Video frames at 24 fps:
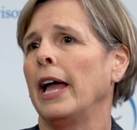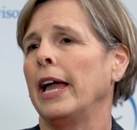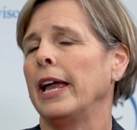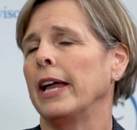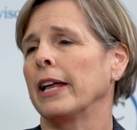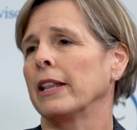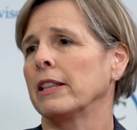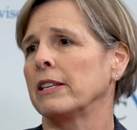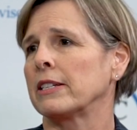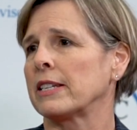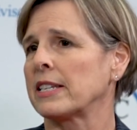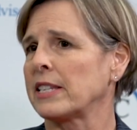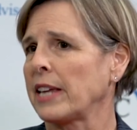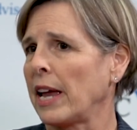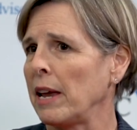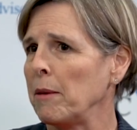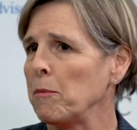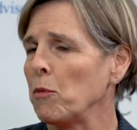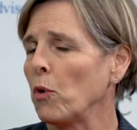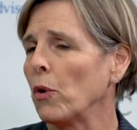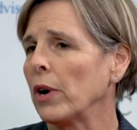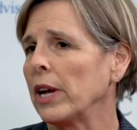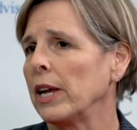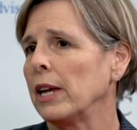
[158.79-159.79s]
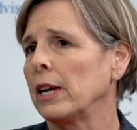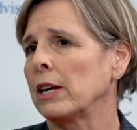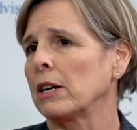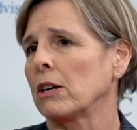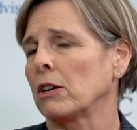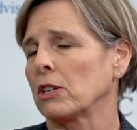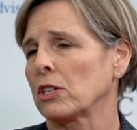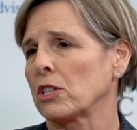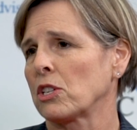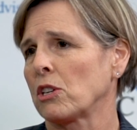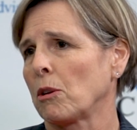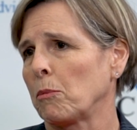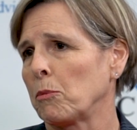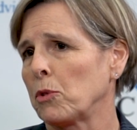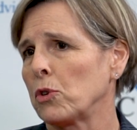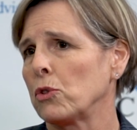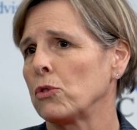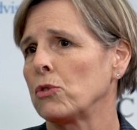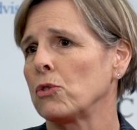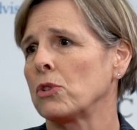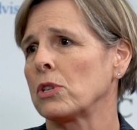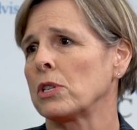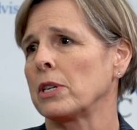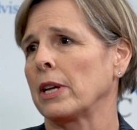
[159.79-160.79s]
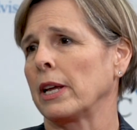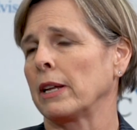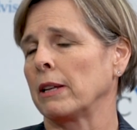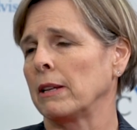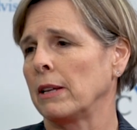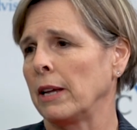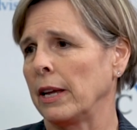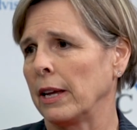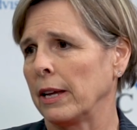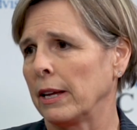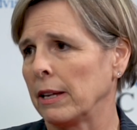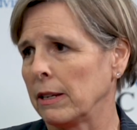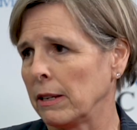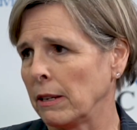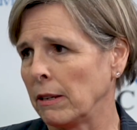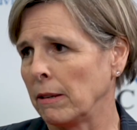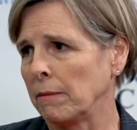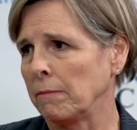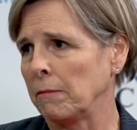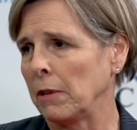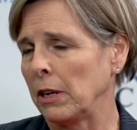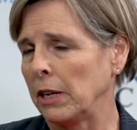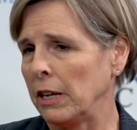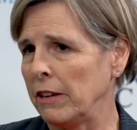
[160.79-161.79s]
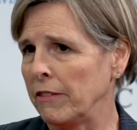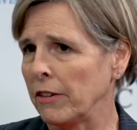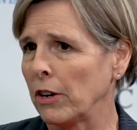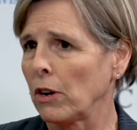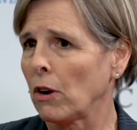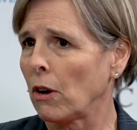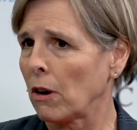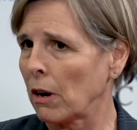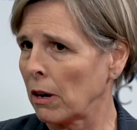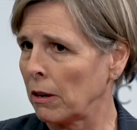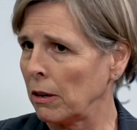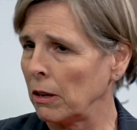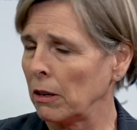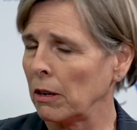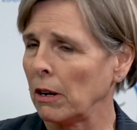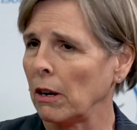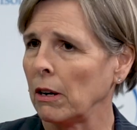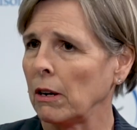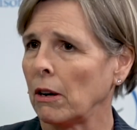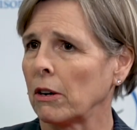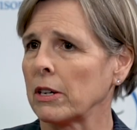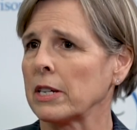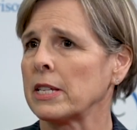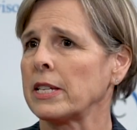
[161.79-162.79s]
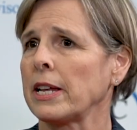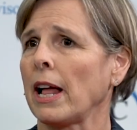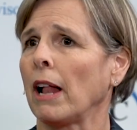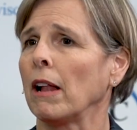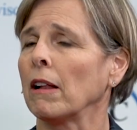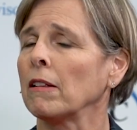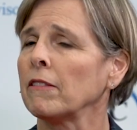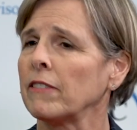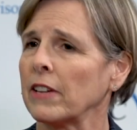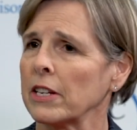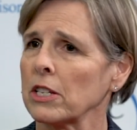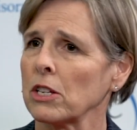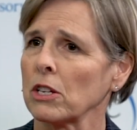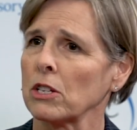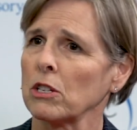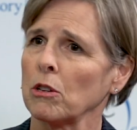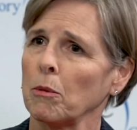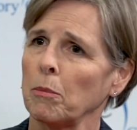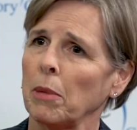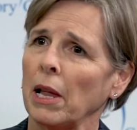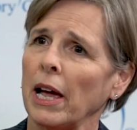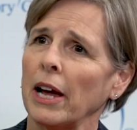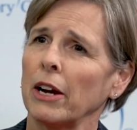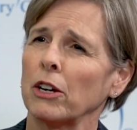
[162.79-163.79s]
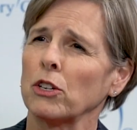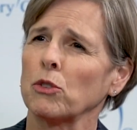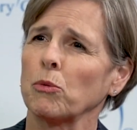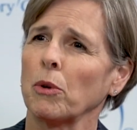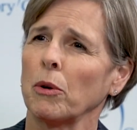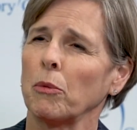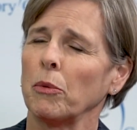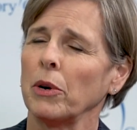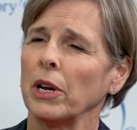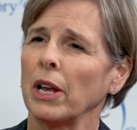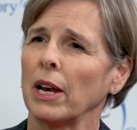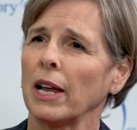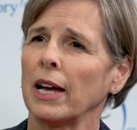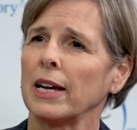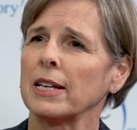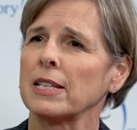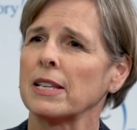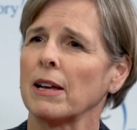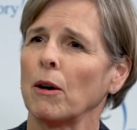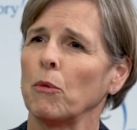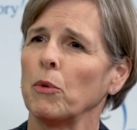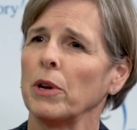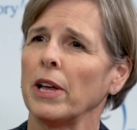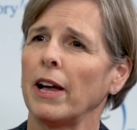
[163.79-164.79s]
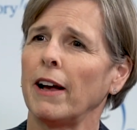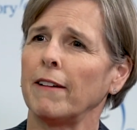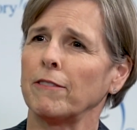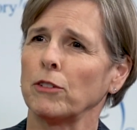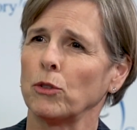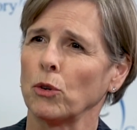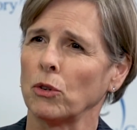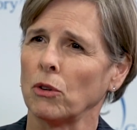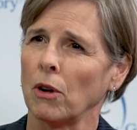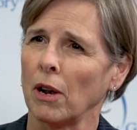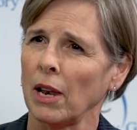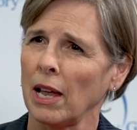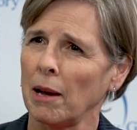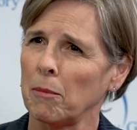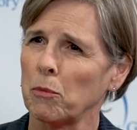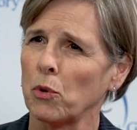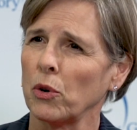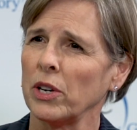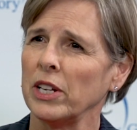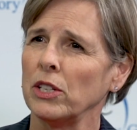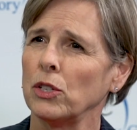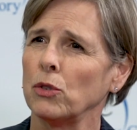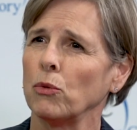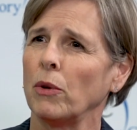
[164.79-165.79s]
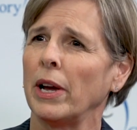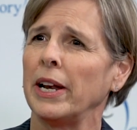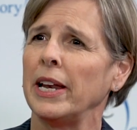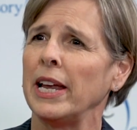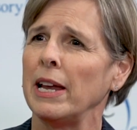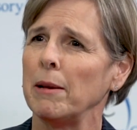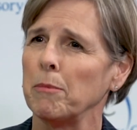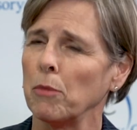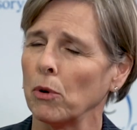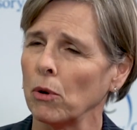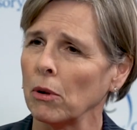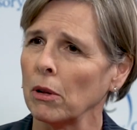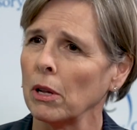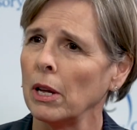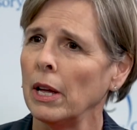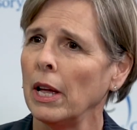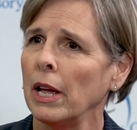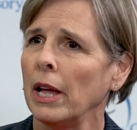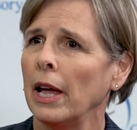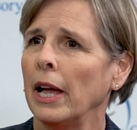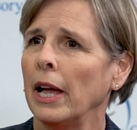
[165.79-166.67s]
And the same way customers and even ourselves as a suppliers, we realize that we have to collaborate to enable